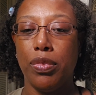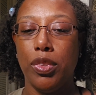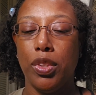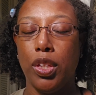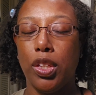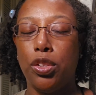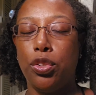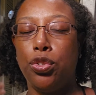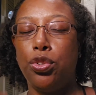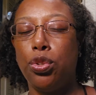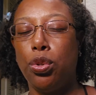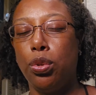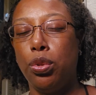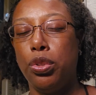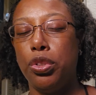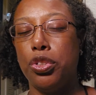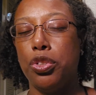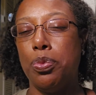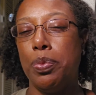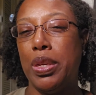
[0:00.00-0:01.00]
your
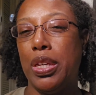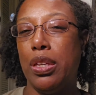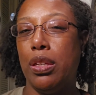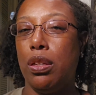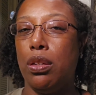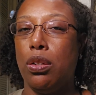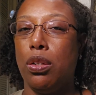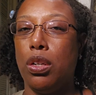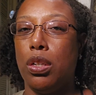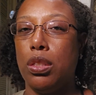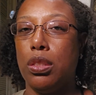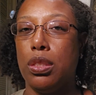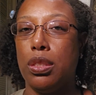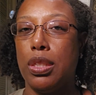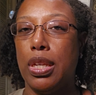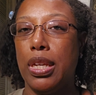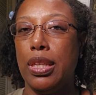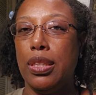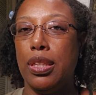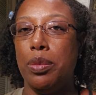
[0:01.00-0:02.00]
shoulders may hurt
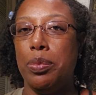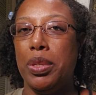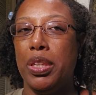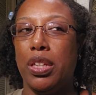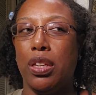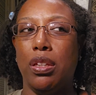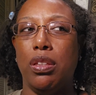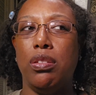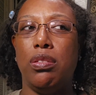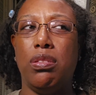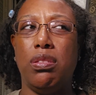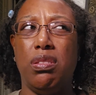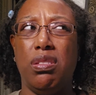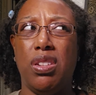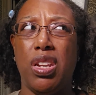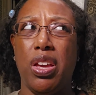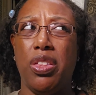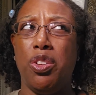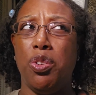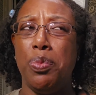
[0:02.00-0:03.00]
slightly because
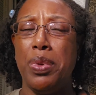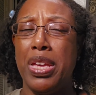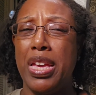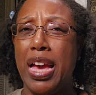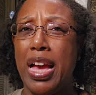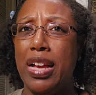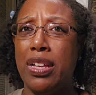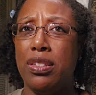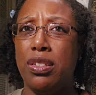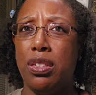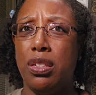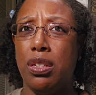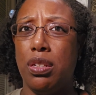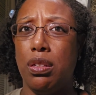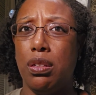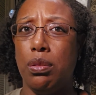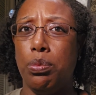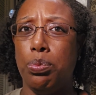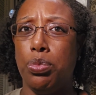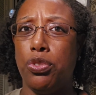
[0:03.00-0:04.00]
now they're being asked
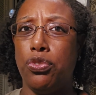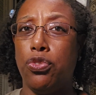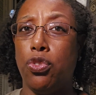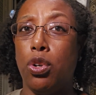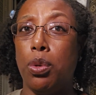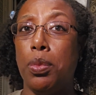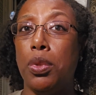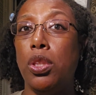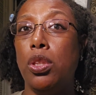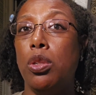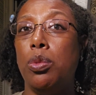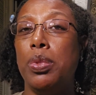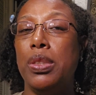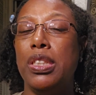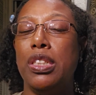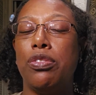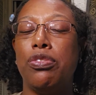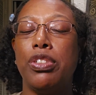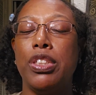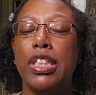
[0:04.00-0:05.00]
to perform a little bit
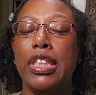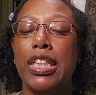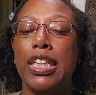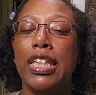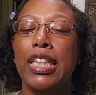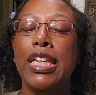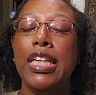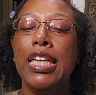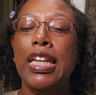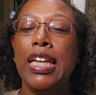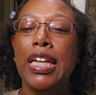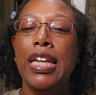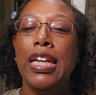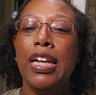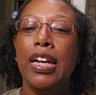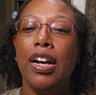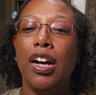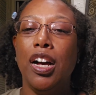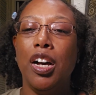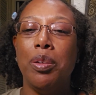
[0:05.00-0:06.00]
differently.
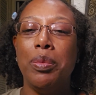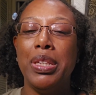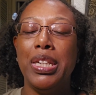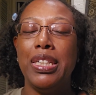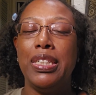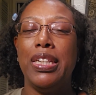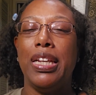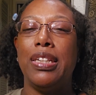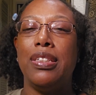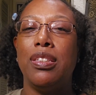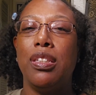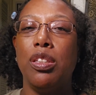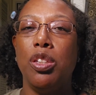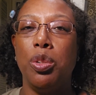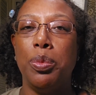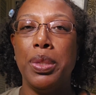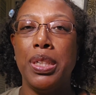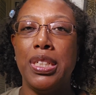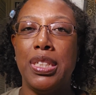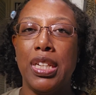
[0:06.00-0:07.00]
And it takes a
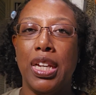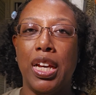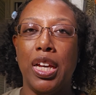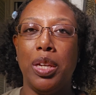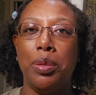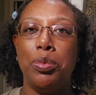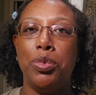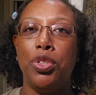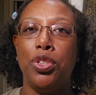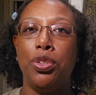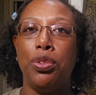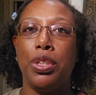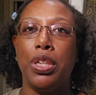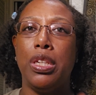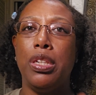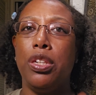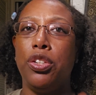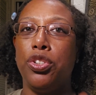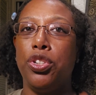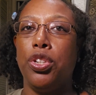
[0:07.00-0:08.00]
little bit of time to
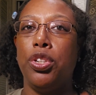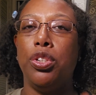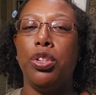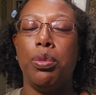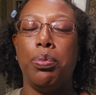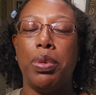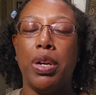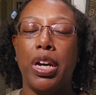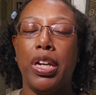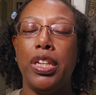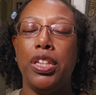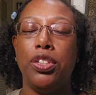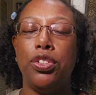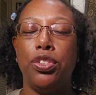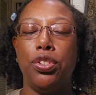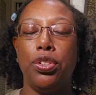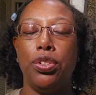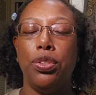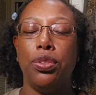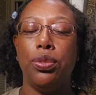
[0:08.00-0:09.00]
condition your body
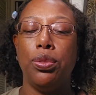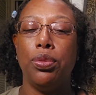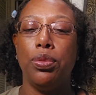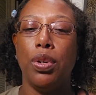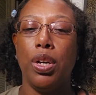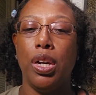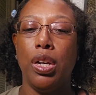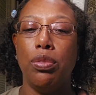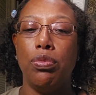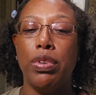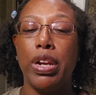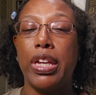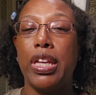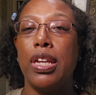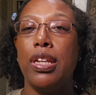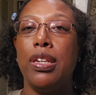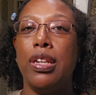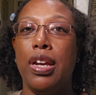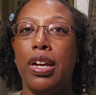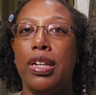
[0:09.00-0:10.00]
to
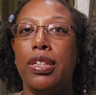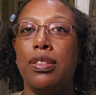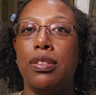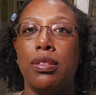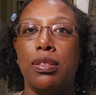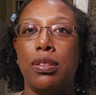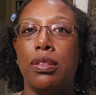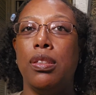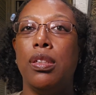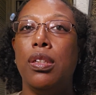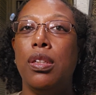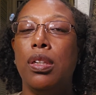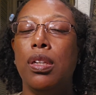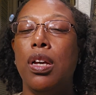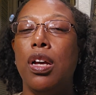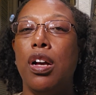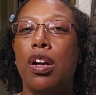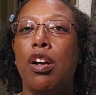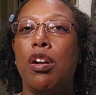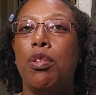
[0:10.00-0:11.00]
recognize,
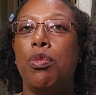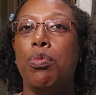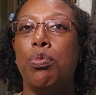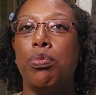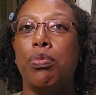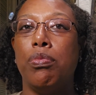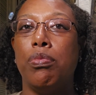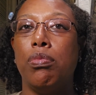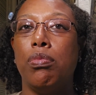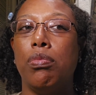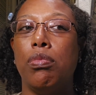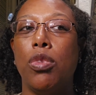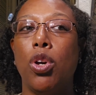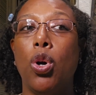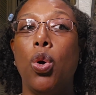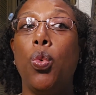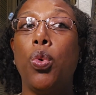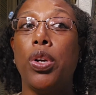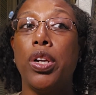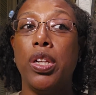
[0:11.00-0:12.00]

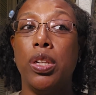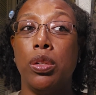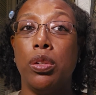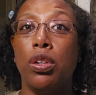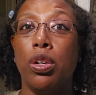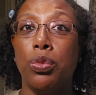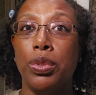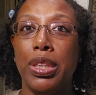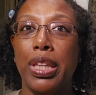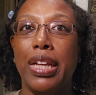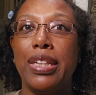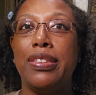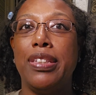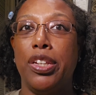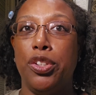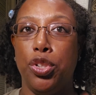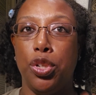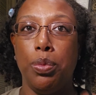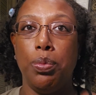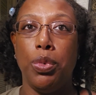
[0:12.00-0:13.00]
we're in a
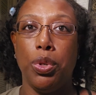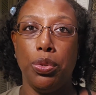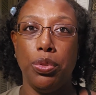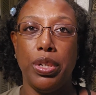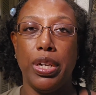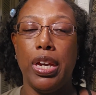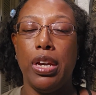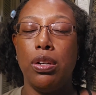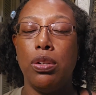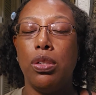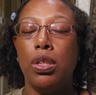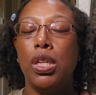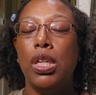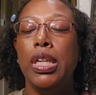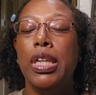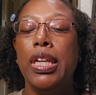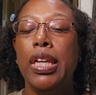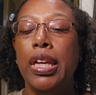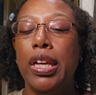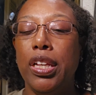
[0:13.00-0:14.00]
relaxation mode now.
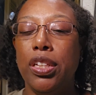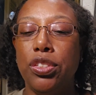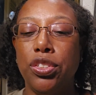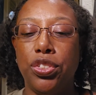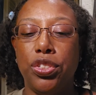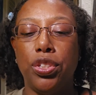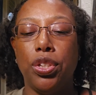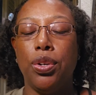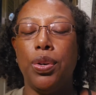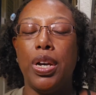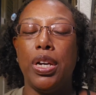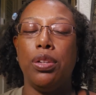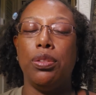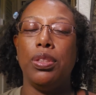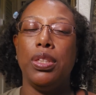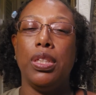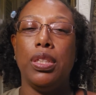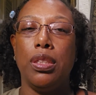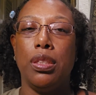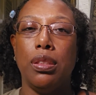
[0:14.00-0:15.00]
And so I
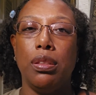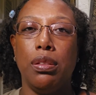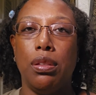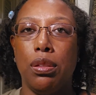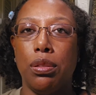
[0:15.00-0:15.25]
only,